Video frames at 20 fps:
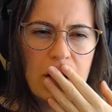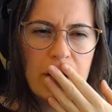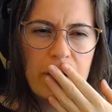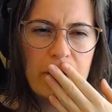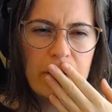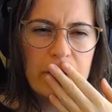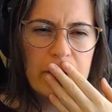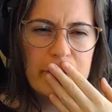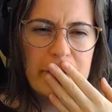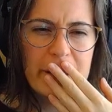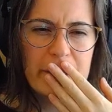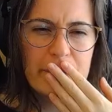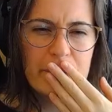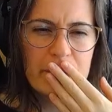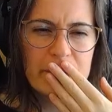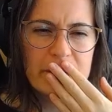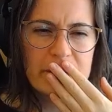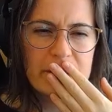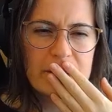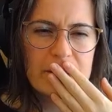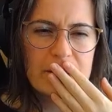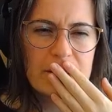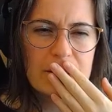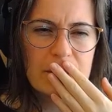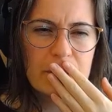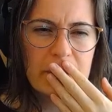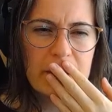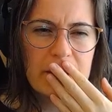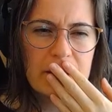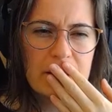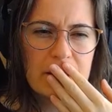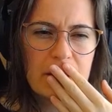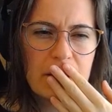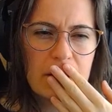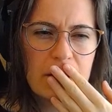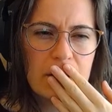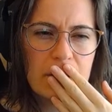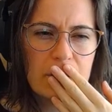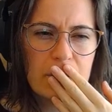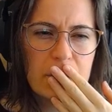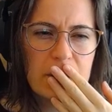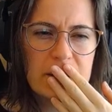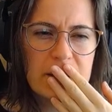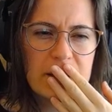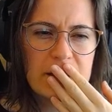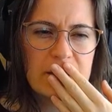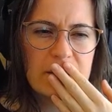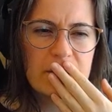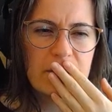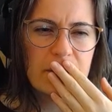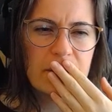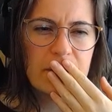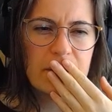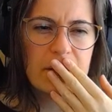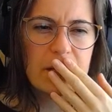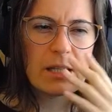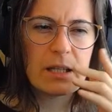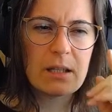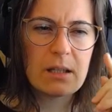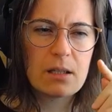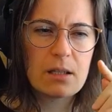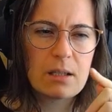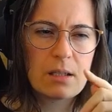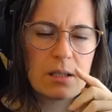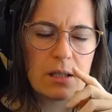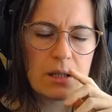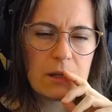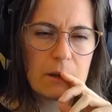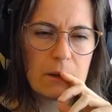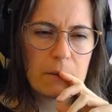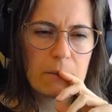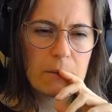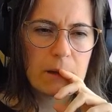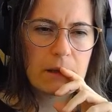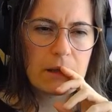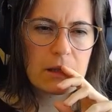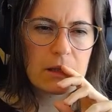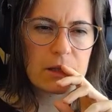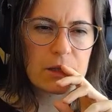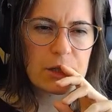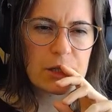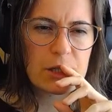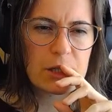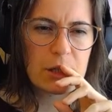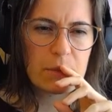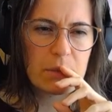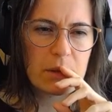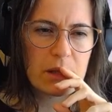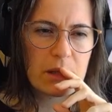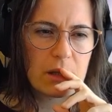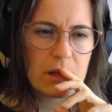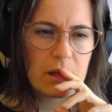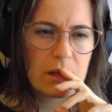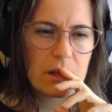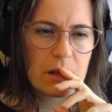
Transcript: Would it make more sense to make the cl protective clothing here rather than shipping it?